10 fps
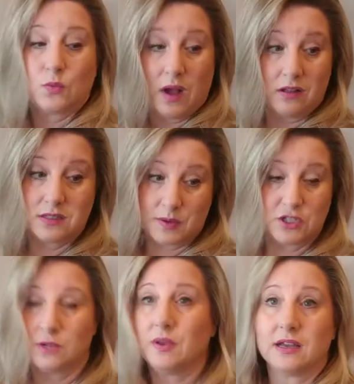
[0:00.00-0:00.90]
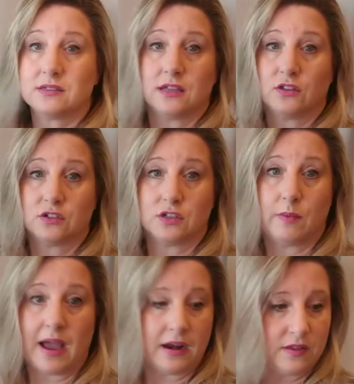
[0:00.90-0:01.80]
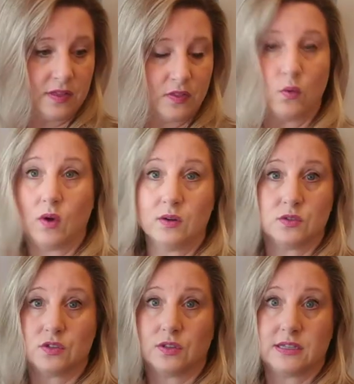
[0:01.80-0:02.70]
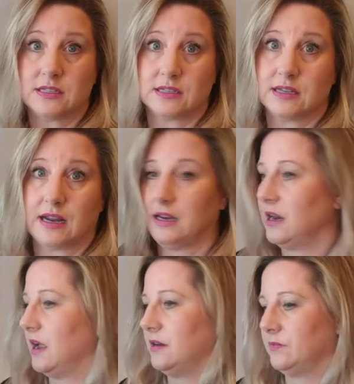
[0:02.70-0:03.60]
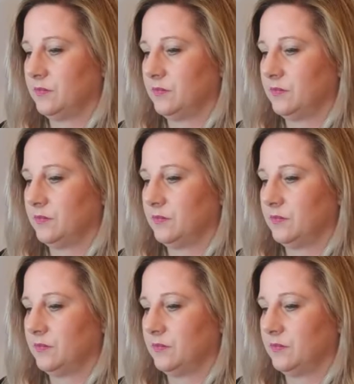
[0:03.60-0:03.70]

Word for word: Well, especially because they look so bad. I think the one was only six ninety-nine.